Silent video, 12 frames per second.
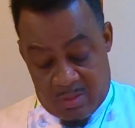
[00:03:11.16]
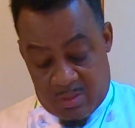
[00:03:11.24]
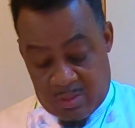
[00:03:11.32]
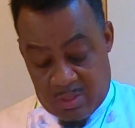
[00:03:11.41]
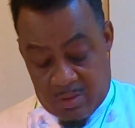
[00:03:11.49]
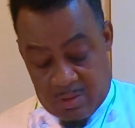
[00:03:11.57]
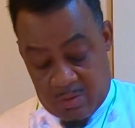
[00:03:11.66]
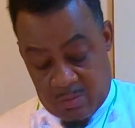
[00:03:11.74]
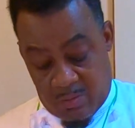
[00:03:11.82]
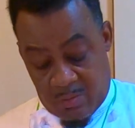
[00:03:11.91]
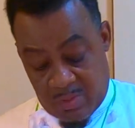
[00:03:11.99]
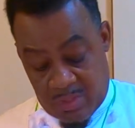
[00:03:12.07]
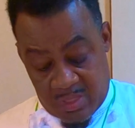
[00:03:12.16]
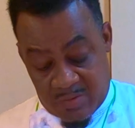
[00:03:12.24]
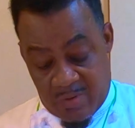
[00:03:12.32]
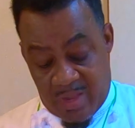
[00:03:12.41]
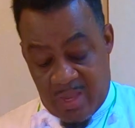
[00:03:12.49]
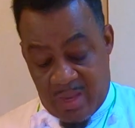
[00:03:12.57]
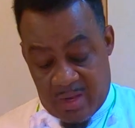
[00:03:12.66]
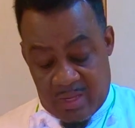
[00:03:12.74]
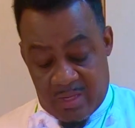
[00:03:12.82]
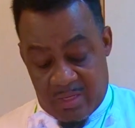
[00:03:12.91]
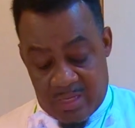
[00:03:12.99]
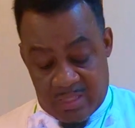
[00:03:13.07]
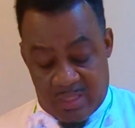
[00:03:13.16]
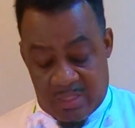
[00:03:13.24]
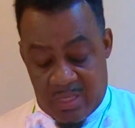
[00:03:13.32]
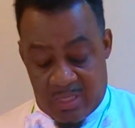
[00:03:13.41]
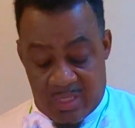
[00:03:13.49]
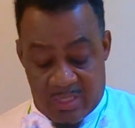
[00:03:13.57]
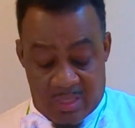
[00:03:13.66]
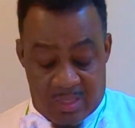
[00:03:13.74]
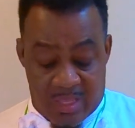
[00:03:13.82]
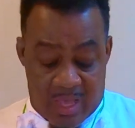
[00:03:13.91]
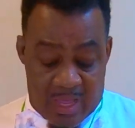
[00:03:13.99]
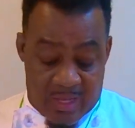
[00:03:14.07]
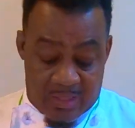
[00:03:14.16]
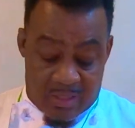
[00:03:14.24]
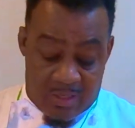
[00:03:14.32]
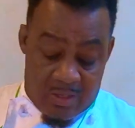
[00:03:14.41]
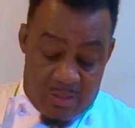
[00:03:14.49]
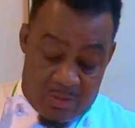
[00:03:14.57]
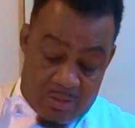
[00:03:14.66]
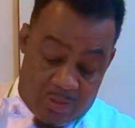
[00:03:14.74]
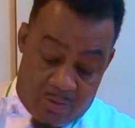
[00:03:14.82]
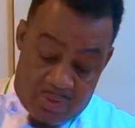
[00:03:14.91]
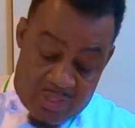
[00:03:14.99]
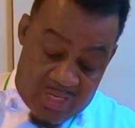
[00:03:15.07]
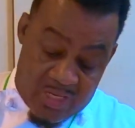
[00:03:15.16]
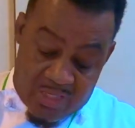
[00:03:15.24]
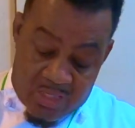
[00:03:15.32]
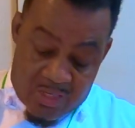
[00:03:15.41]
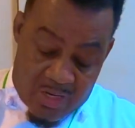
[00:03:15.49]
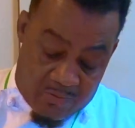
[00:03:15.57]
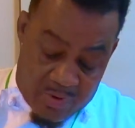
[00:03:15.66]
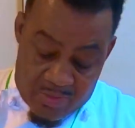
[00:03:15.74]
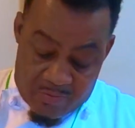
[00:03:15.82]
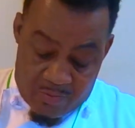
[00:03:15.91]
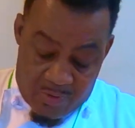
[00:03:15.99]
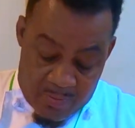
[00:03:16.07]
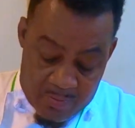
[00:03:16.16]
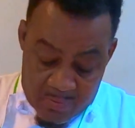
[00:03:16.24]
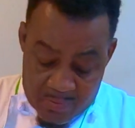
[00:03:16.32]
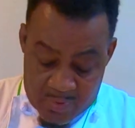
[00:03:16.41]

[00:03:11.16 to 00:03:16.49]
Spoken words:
So this right here, again, as I said, these are thighs, so it's easy to cut right through them.